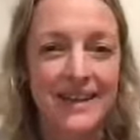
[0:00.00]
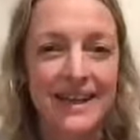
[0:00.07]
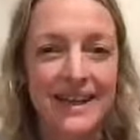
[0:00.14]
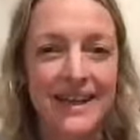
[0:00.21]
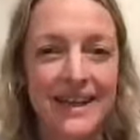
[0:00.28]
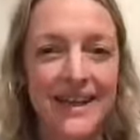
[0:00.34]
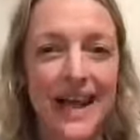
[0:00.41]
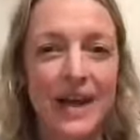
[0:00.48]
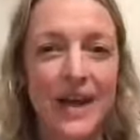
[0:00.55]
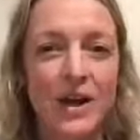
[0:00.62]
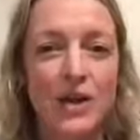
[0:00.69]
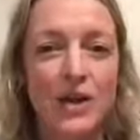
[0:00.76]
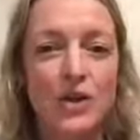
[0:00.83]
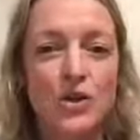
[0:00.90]

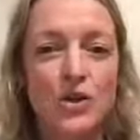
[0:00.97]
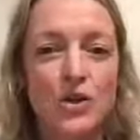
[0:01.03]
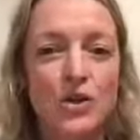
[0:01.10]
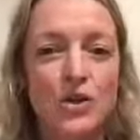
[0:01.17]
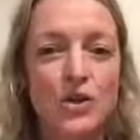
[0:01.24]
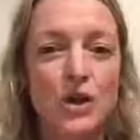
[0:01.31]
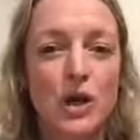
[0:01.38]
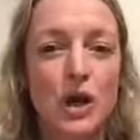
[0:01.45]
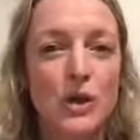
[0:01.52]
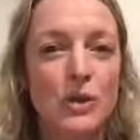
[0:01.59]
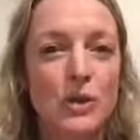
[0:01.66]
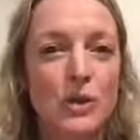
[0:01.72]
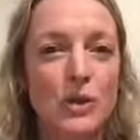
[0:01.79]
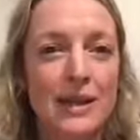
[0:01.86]
Inhale,
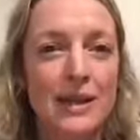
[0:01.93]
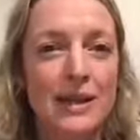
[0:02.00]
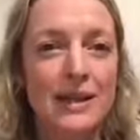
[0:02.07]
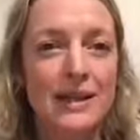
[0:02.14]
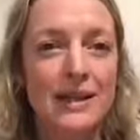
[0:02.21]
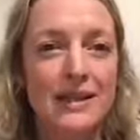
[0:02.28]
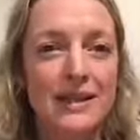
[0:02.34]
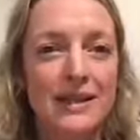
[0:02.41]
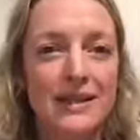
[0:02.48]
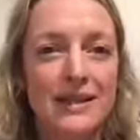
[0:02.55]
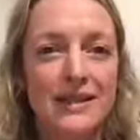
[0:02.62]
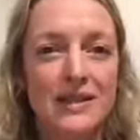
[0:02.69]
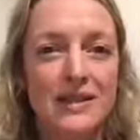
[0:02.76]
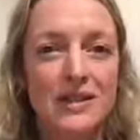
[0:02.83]
slowly
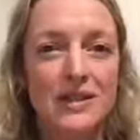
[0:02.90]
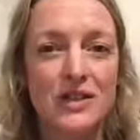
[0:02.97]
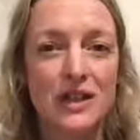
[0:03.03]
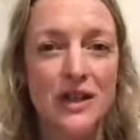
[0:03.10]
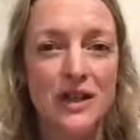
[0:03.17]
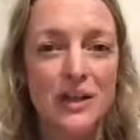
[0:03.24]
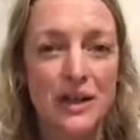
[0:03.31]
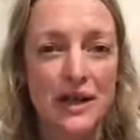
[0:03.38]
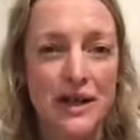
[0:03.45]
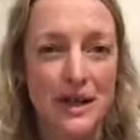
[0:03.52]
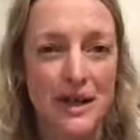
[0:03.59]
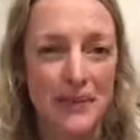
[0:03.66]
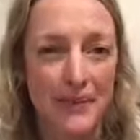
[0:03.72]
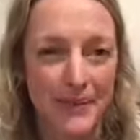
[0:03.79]

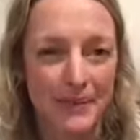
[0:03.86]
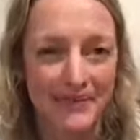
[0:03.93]
come up.